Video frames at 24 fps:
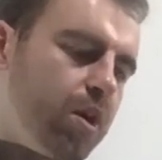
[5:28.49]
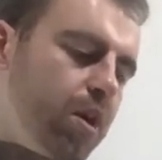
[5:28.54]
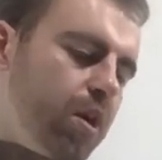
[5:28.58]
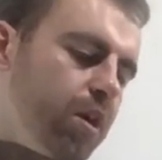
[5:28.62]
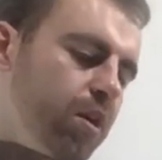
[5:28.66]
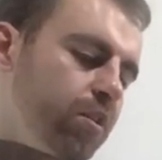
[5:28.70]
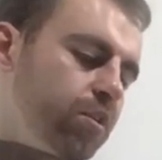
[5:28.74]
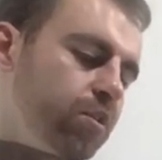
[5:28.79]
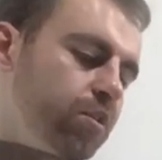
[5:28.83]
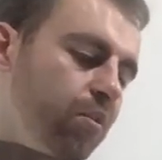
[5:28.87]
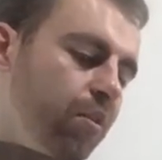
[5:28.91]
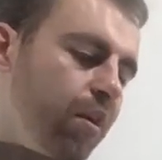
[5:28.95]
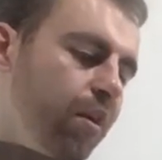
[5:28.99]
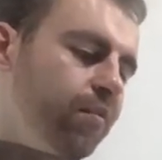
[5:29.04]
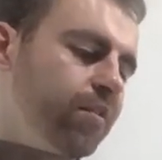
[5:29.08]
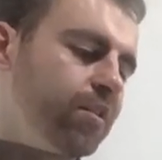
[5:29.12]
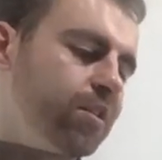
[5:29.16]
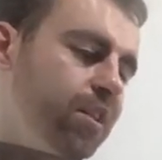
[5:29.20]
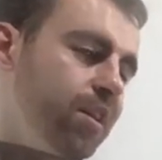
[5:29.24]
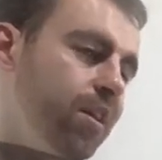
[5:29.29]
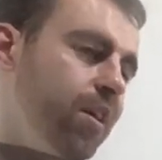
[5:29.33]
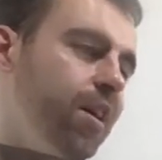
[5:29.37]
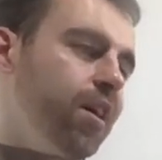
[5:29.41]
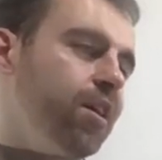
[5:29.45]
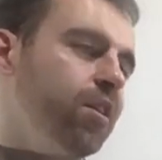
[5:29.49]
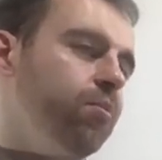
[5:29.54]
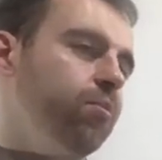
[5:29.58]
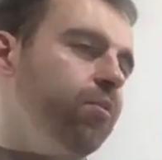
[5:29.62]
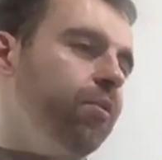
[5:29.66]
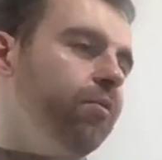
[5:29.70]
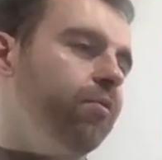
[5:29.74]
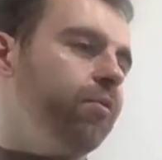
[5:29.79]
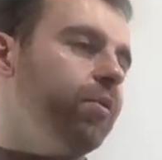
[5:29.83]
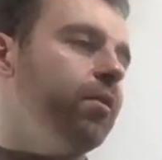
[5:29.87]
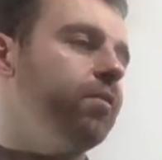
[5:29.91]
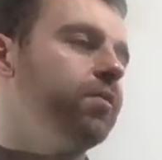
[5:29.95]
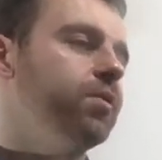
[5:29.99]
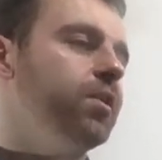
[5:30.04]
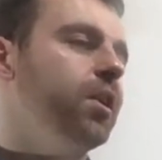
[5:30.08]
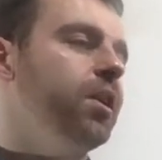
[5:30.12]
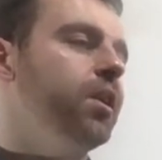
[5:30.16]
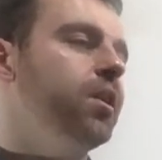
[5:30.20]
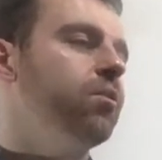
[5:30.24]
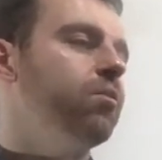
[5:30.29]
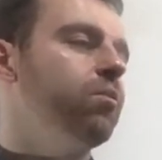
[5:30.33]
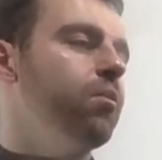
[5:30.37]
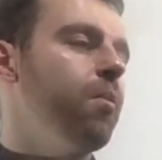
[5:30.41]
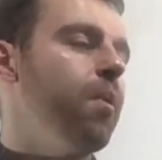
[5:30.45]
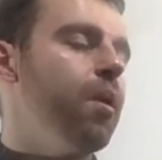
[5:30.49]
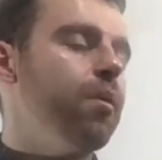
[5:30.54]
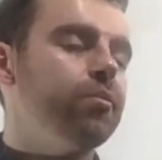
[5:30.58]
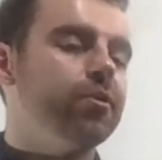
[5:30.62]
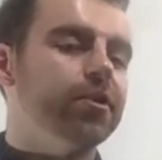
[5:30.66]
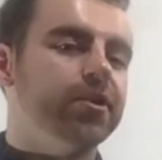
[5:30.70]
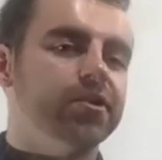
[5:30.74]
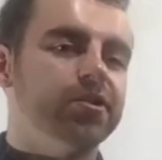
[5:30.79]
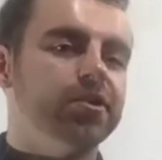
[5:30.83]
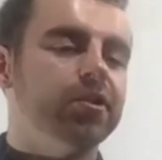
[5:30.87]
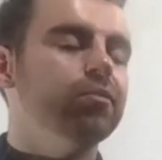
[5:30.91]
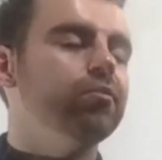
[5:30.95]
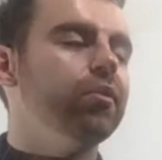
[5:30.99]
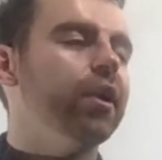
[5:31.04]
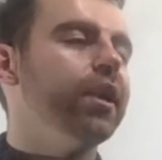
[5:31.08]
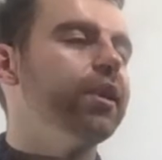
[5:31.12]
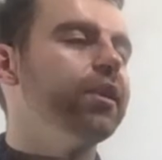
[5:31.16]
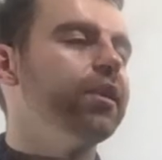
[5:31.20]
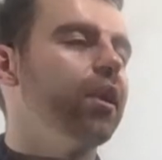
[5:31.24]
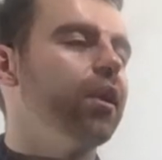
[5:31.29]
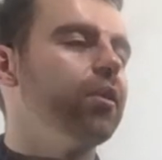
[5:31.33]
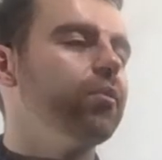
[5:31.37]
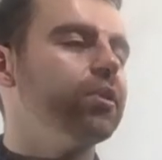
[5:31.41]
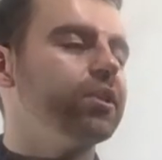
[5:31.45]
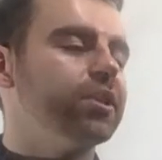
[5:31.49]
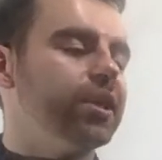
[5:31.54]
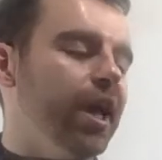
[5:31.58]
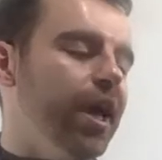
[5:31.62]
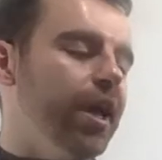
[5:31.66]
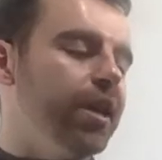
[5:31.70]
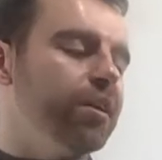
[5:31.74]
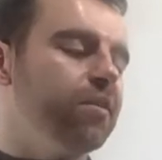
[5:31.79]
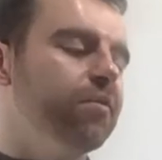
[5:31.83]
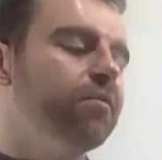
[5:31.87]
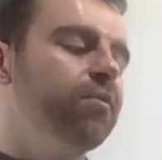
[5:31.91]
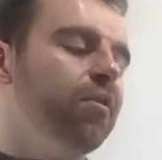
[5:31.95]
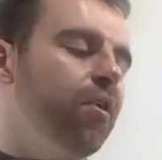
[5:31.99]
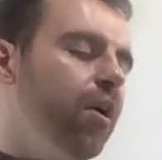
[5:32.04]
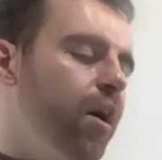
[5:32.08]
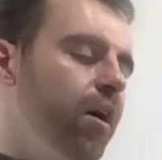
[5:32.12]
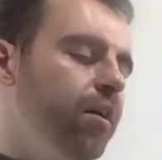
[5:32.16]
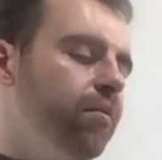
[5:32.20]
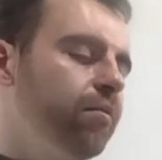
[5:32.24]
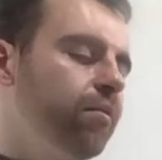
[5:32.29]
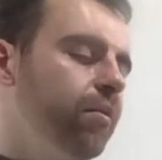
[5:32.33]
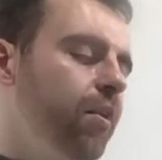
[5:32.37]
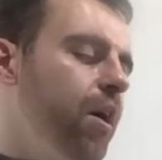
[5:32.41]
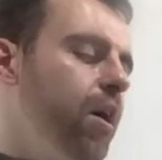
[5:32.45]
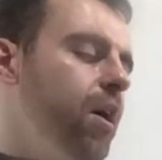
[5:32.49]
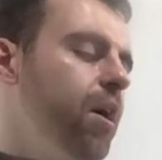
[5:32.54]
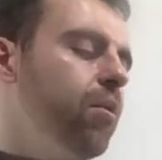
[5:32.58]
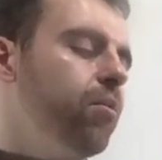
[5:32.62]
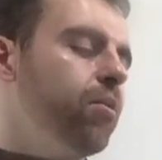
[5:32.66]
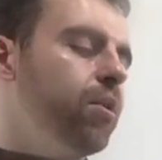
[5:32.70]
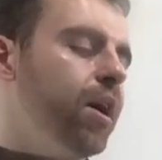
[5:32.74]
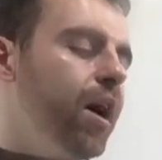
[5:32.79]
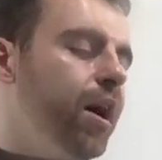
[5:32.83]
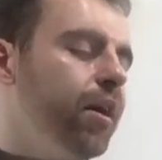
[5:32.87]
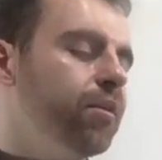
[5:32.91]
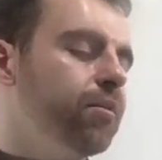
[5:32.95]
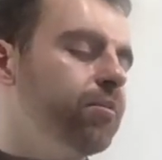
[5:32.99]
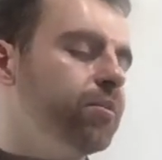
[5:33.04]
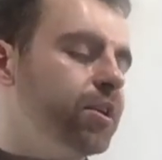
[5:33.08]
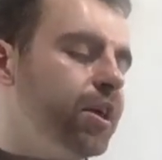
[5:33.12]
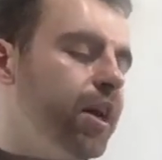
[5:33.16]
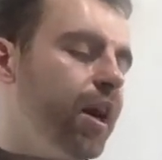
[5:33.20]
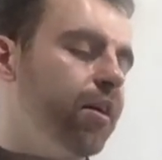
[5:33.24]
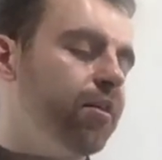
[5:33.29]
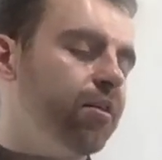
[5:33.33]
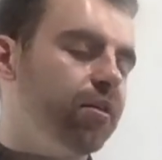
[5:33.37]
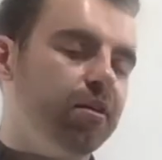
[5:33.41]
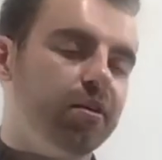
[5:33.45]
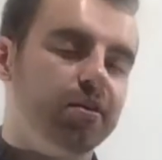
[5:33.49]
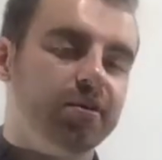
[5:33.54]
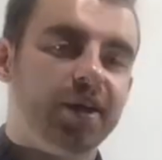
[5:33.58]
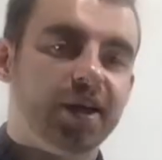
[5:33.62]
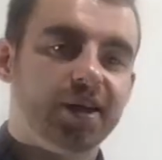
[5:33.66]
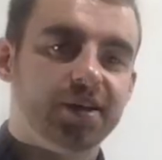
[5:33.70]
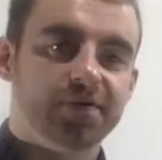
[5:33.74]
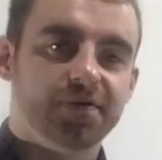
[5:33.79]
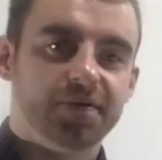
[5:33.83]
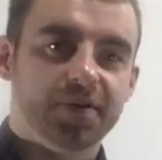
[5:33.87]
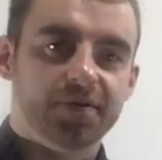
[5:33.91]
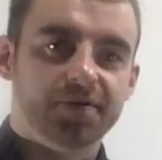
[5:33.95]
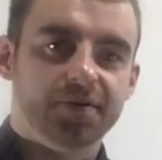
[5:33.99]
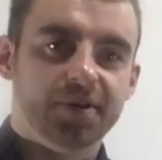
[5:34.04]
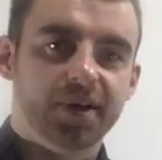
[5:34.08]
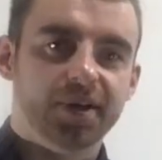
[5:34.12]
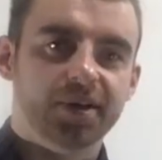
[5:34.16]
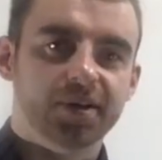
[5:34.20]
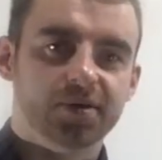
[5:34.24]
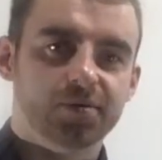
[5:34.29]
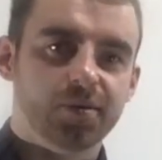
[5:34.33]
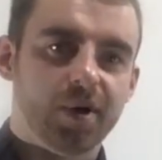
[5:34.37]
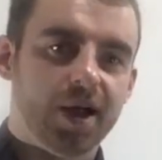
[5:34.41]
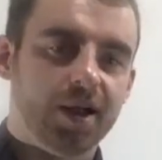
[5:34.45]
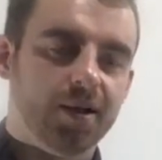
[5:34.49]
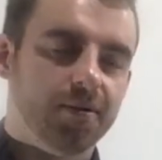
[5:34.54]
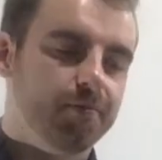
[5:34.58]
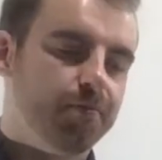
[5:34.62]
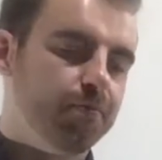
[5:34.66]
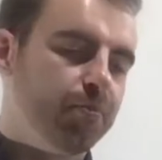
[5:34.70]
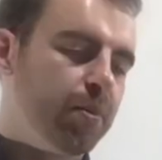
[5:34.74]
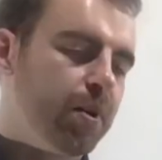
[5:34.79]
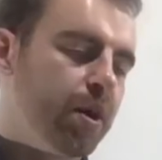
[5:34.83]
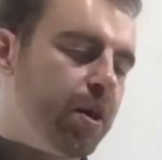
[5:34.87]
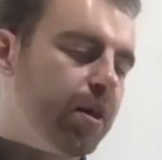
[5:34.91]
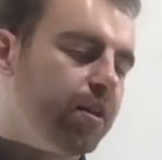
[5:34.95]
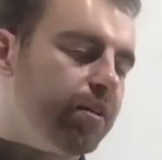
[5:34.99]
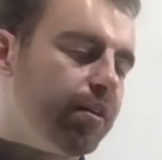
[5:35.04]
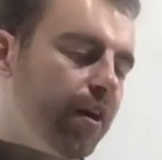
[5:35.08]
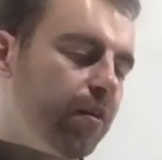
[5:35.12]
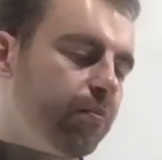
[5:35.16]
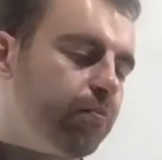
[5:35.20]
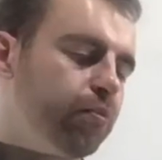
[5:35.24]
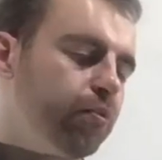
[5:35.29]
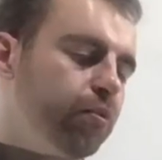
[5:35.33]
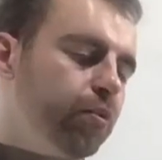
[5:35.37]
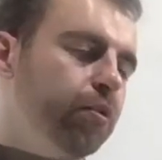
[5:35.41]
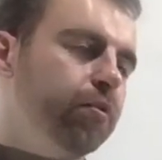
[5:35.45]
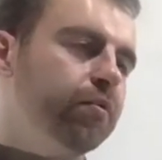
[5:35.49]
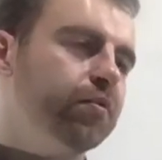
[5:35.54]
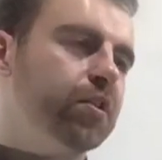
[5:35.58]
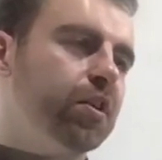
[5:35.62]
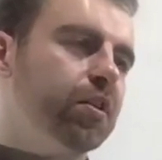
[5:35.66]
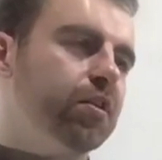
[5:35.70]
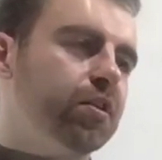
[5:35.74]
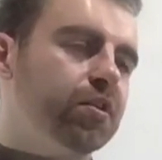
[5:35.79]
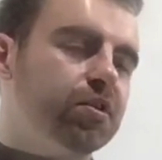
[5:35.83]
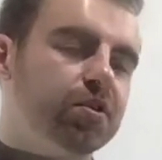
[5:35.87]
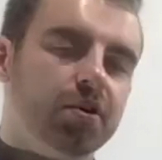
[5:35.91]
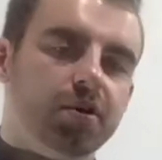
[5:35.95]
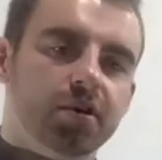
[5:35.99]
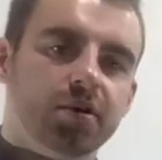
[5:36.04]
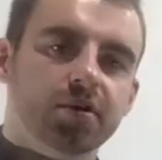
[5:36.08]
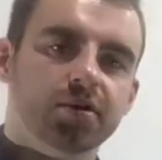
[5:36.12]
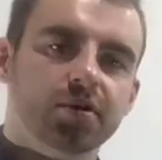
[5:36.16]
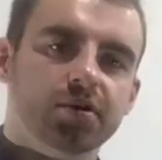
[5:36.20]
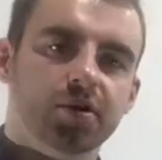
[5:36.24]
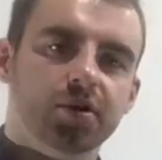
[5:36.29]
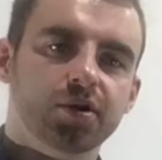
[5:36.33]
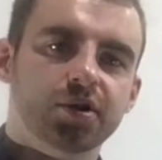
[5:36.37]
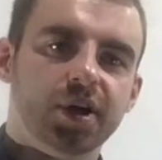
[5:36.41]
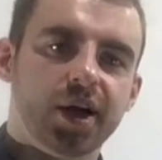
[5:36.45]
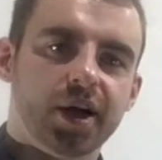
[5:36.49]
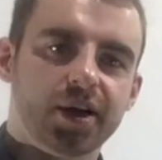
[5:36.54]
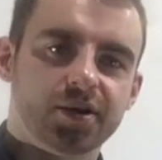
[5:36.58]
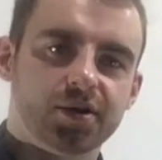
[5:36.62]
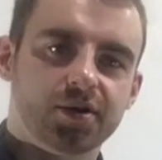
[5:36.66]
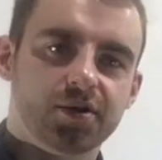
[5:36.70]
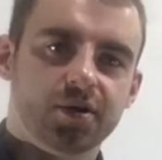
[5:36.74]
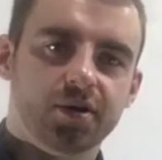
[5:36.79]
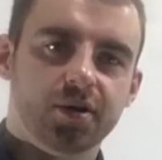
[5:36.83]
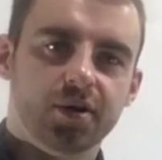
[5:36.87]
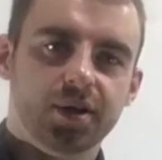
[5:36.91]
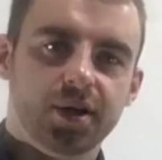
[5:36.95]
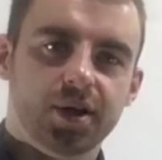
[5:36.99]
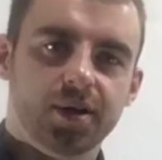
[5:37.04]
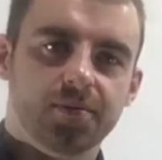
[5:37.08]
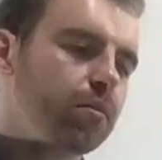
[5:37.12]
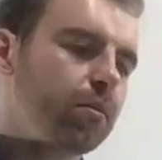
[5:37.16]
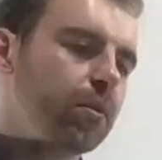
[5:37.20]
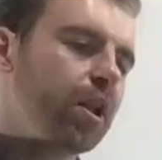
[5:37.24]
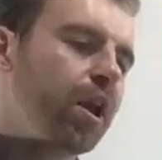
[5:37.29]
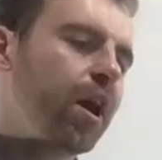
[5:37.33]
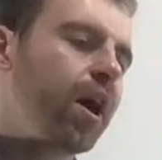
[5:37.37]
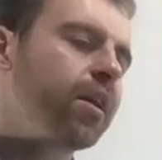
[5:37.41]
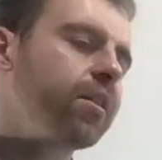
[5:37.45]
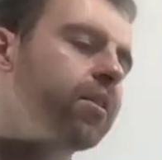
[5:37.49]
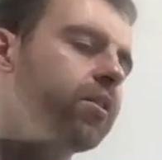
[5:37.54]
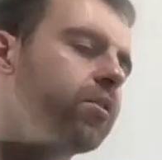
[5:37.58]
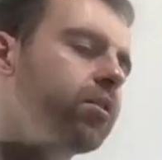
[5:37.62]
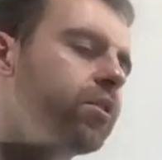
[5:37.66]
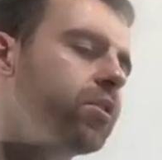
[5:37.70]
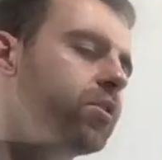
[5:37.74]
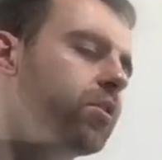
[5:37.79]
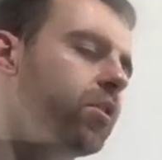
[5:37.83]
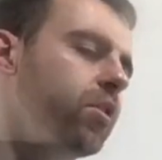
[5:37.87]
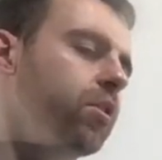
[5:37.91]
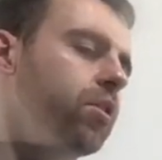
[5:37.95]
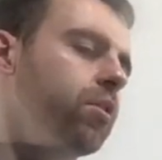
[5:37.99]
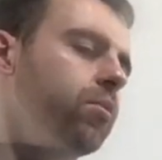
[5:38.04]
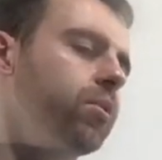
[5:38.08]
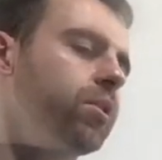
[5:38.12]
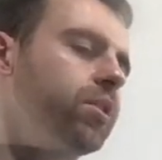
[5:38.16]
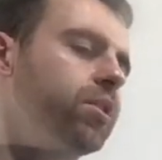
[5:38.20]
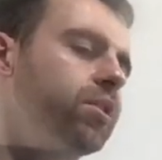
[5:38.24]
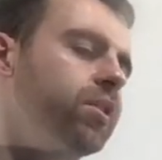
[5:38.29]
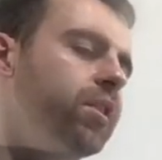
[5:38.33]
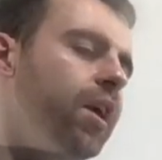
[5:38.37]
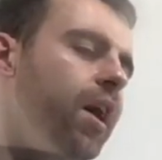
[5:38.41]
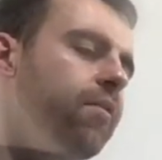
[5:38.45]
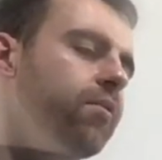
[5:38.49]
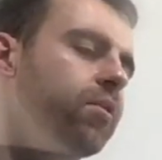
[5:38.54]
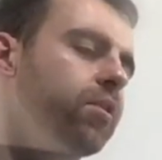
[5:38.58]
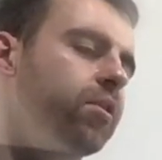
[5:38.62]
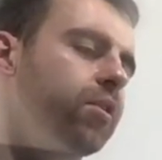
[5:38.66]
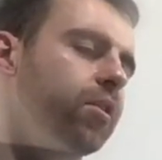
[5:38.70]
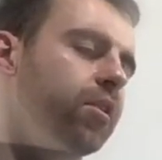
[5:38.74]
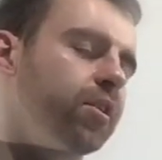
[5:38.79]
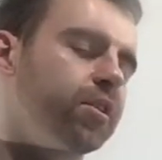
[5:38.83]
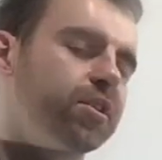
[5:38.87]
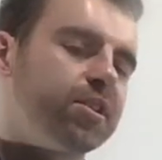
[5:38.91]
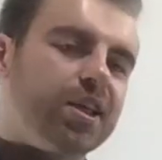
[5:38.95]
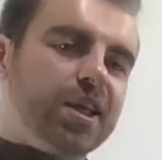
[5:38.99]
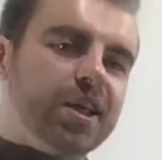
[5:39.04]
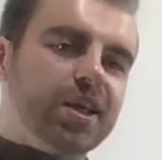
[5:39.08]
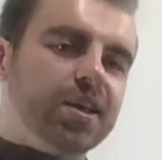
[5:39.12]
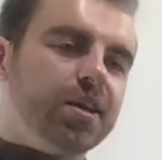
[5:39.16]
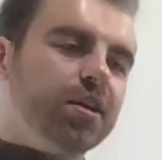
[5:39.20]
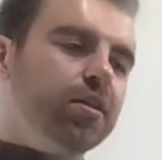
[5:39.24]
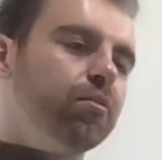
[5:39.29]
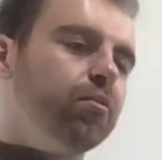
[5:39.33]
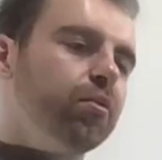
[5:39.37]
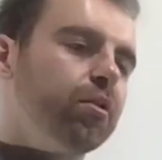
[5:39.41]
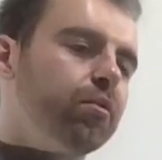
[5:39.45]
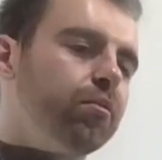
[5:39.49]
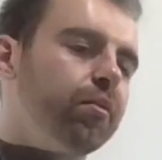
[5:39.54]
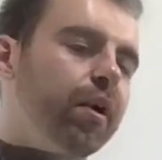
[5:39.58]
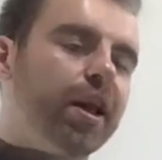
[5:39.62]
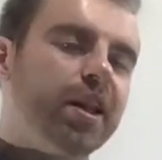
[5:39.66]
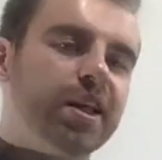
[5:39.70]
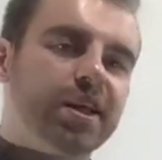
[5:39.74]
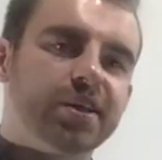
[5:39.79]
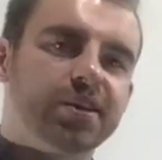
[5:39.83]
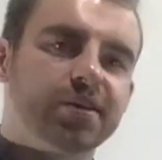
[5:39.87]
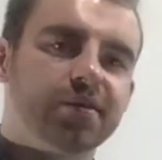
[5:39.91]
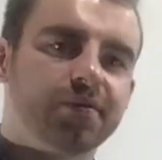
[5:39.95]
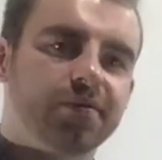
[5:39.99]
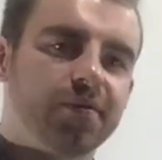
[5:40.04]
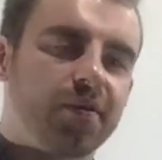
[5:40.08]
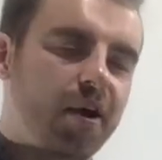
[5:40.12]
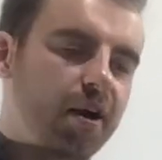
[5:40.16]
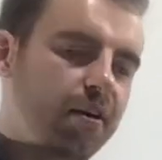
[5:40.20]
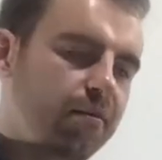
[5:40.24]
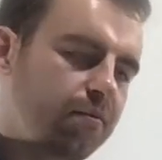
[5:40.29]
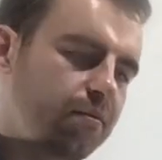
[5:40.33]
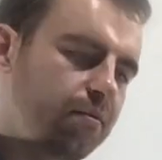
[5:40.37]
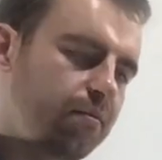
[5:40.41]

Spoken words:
So obviously I end up with 15. Remember, the two radii were 10 and 5. When I add them together, that's 15 as well. That proves that the circles touch externally. And the other circle was 7, 13 with a radius of 5.